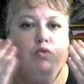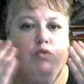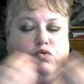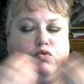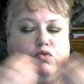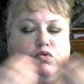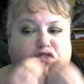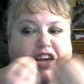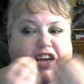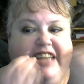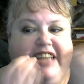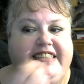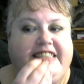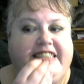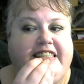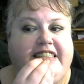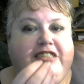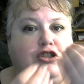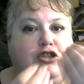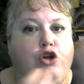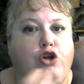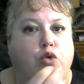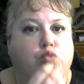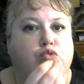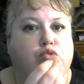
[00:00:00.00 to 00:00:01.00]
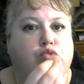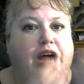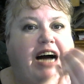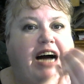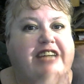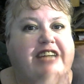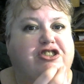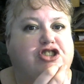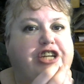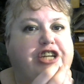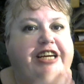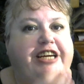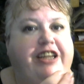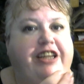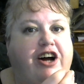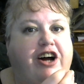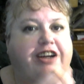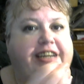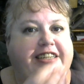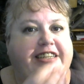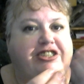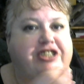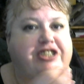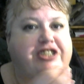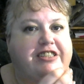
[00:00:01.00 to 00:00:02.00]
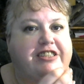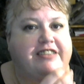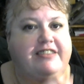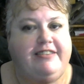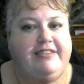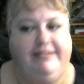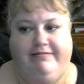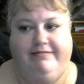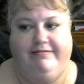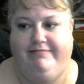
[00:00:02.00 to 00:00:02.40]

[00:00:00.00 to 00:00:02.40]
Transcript: Faces don't touch in auditions.